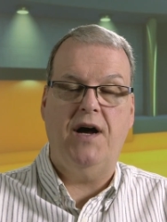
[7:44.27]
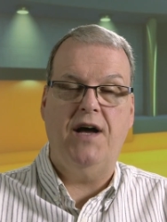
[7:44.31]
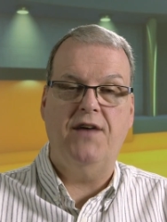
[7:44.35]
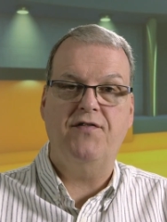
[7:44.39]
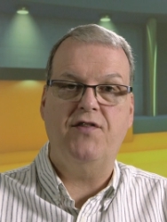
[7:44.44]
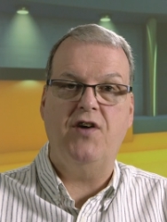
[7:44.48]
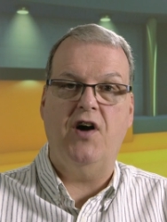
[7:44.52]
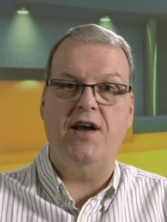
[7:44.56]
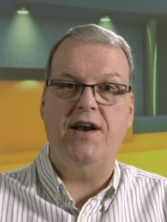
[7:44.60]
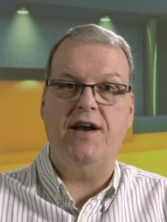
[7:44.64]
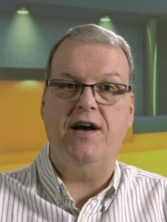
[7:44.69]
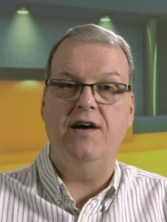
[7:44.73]
I've
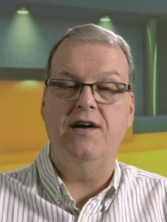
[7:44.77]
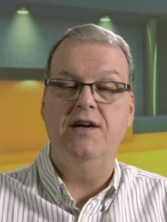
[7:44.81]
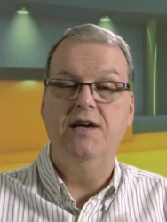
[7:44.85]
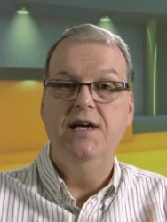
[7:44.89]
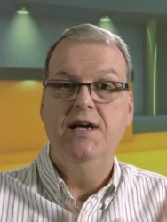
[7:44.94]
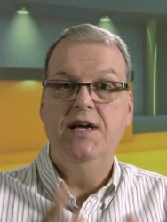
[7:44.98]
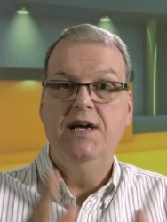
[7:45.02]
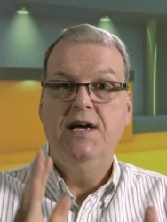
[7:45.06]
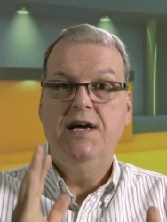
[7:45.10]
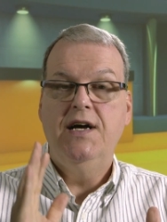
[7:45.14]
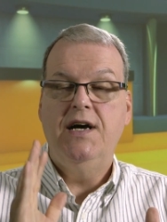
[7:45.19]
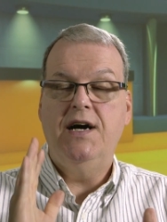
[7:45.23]
got
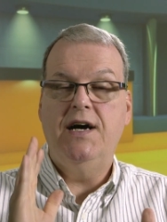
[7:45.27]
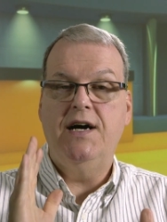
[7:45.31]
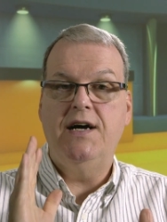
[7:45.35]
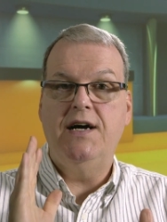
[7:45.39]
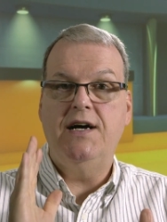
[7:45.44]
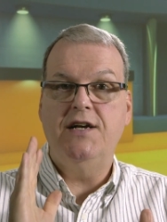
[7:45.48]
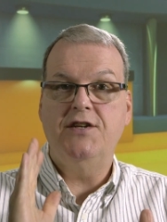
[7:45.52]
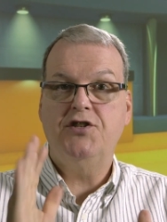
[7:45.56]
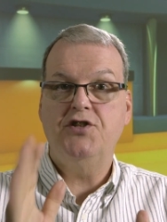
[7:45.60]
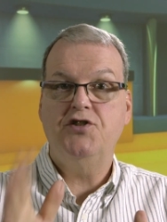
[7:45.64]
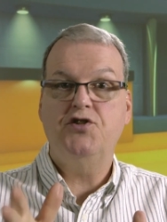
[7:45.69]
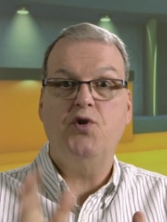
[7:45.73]
a,
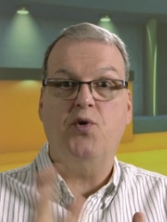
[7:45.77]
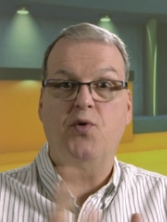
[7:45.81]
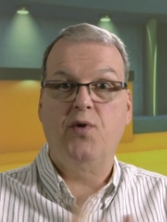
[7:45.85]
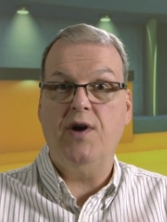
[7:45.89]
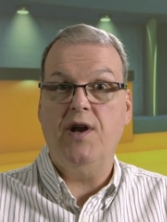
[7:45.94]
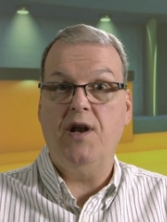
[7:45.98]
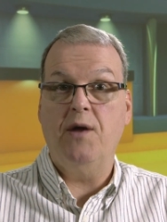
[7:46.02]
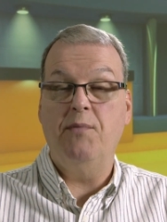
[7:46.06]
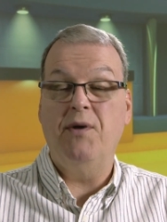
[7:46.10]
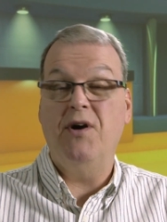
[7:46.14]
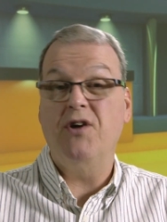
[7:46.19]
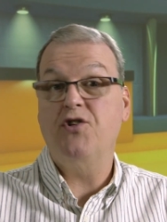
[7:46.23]
uh,
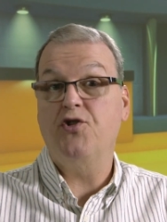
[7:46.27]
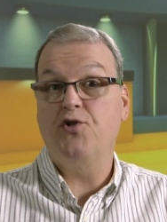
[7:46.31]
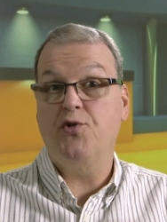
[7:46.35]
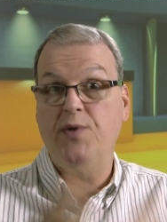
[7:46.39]
tutorial about